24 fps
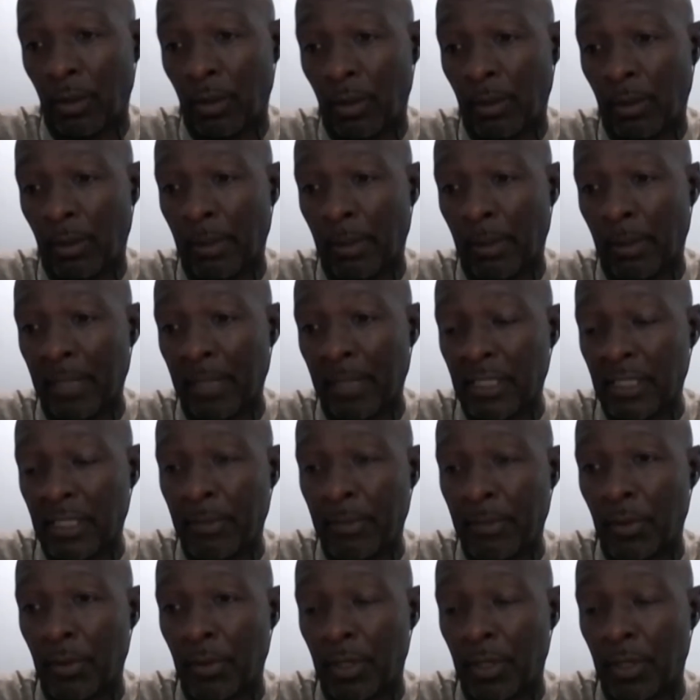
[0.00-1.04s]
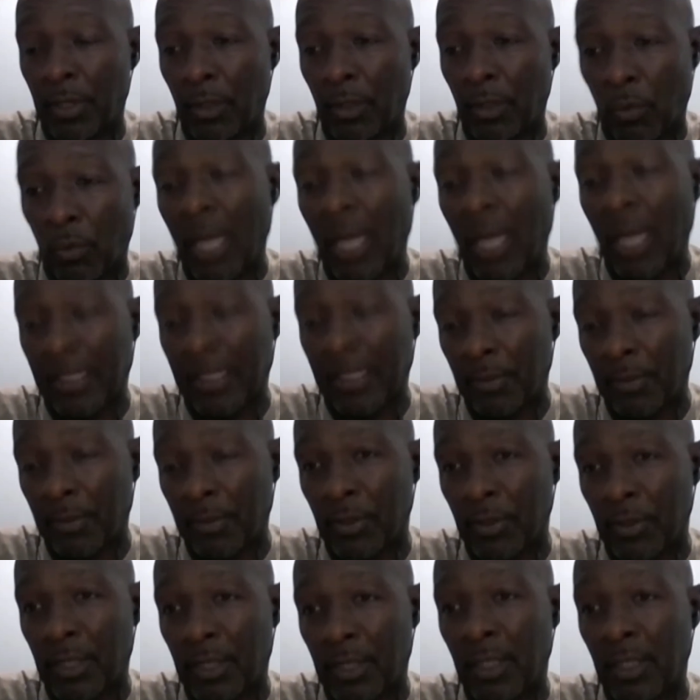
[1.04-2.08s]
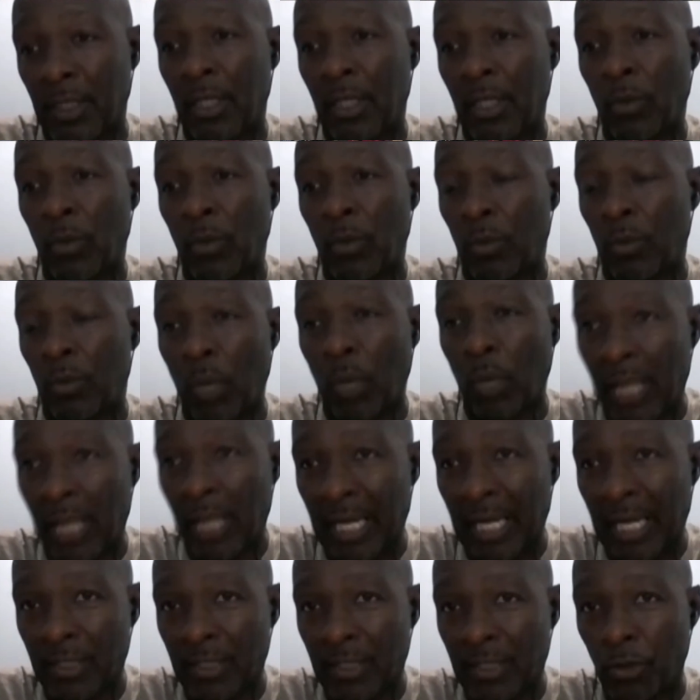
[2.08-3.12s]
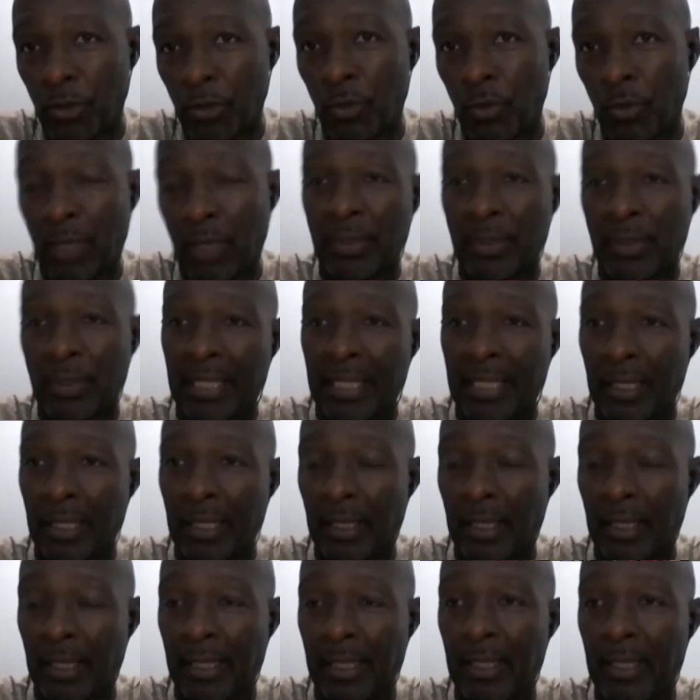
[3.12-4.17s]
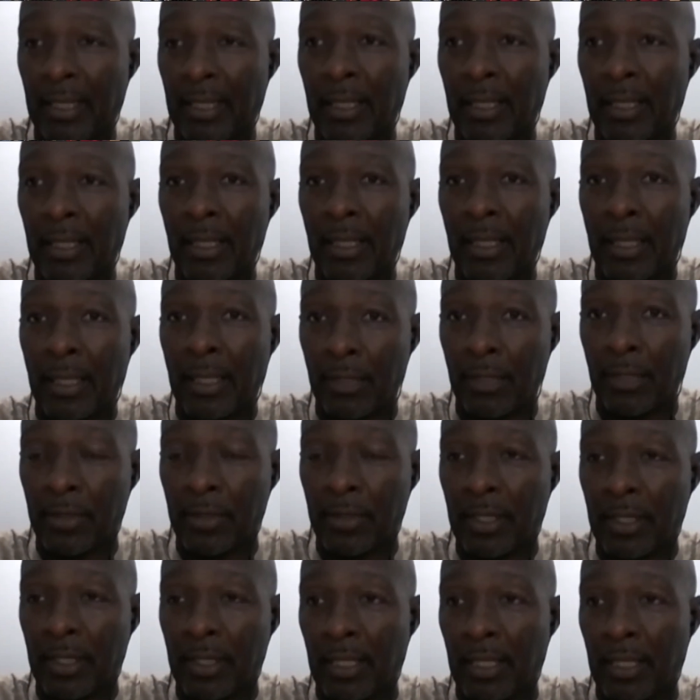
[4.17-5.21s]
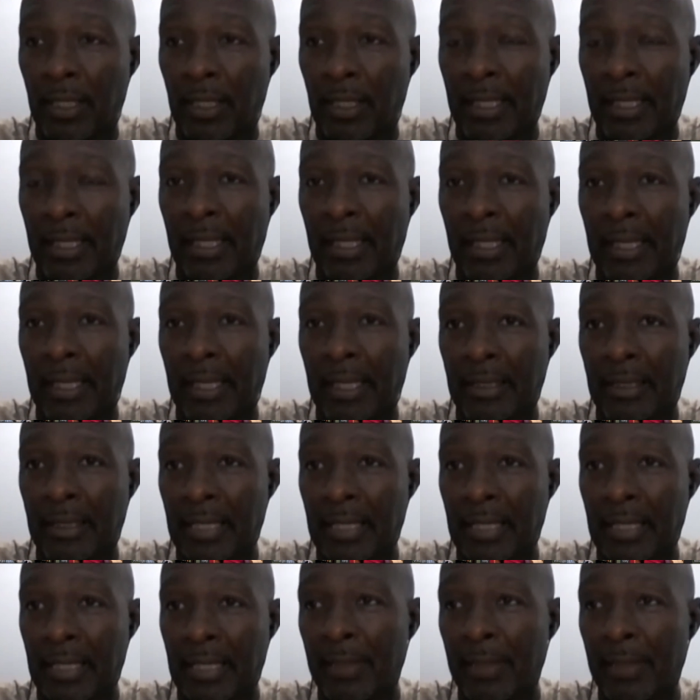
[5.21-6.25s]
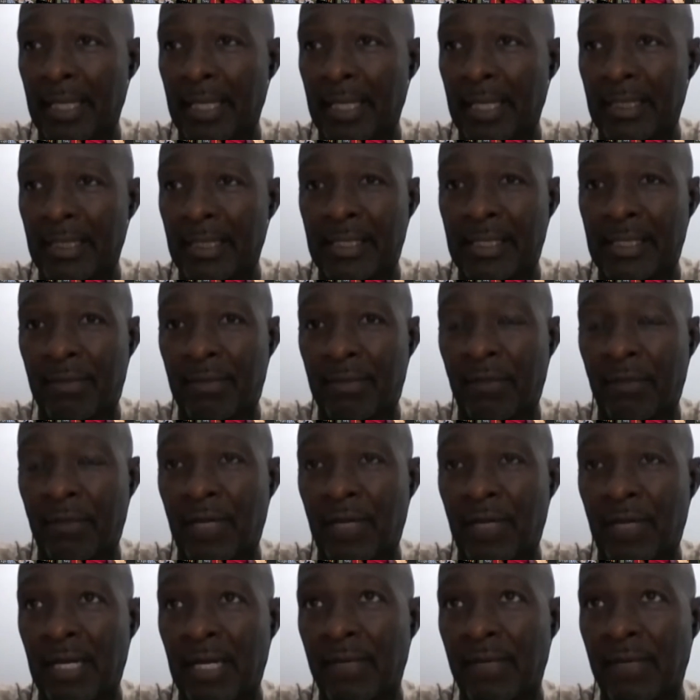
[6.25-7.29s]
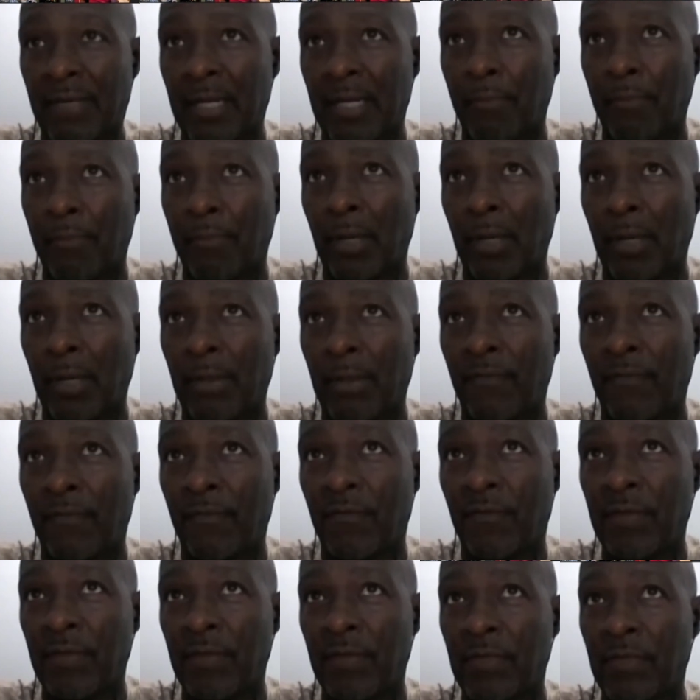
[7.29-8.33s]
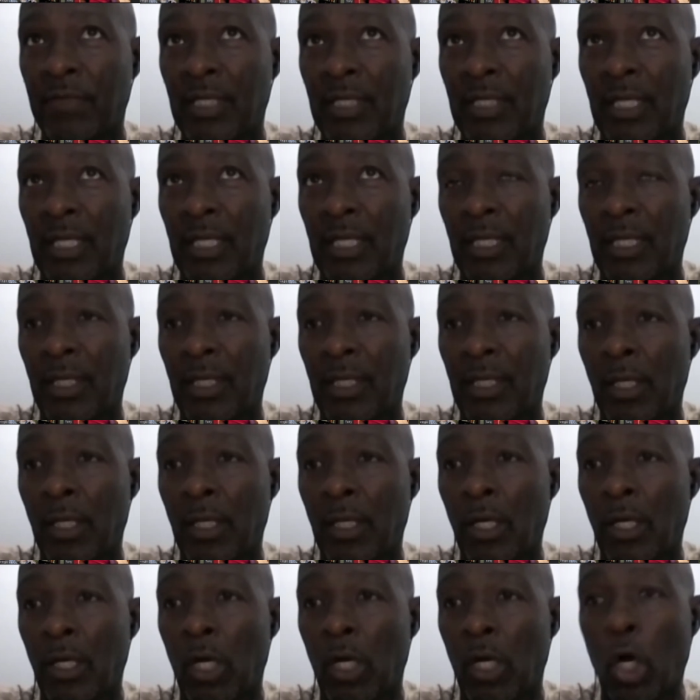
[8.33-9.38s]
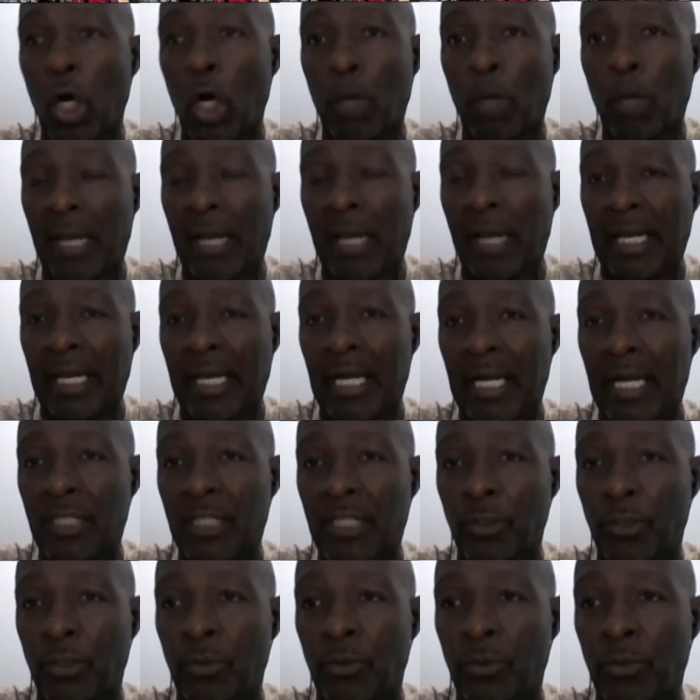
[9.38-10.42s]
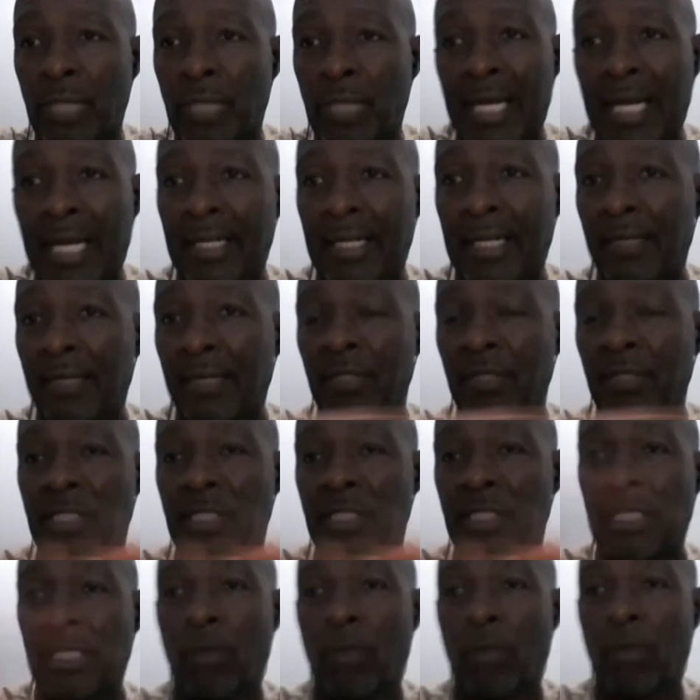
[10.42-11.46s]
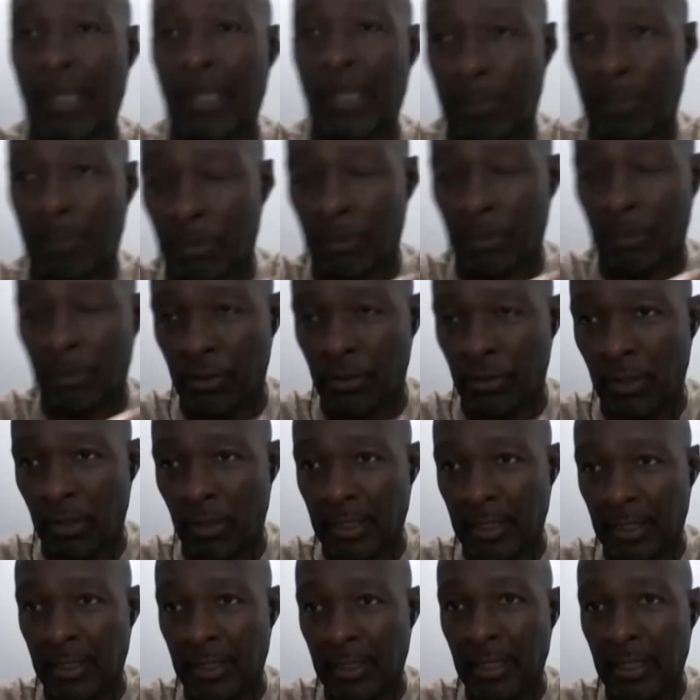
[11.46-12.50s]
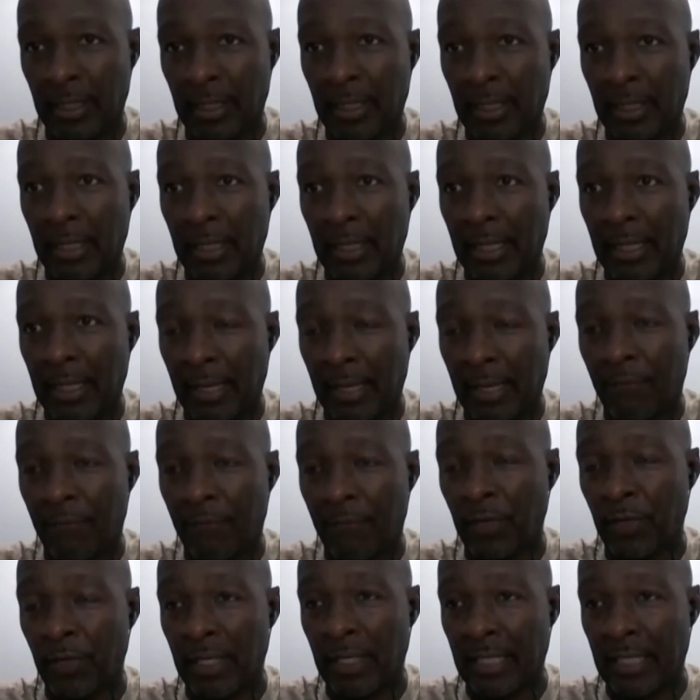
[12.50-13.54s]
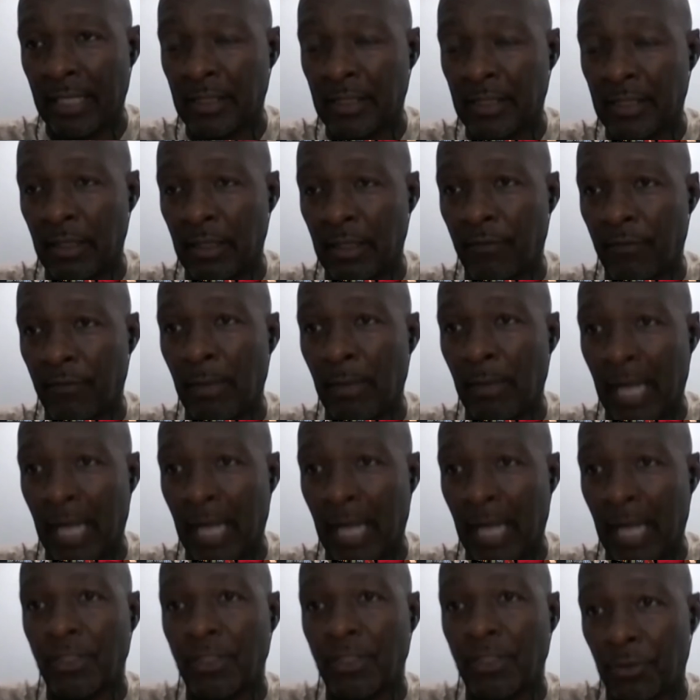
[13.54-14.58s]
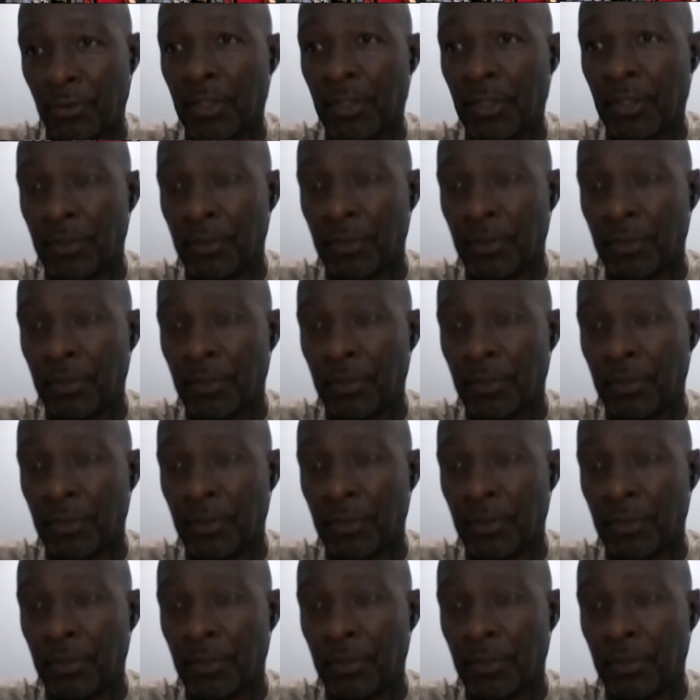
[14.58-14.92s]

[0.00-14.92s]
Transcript: mixed community or white community with one high school. When I went to LA, inner city LA at the time in 1975 had probably 15 all black high schools. I didn't even see a white person hardly for my high school years.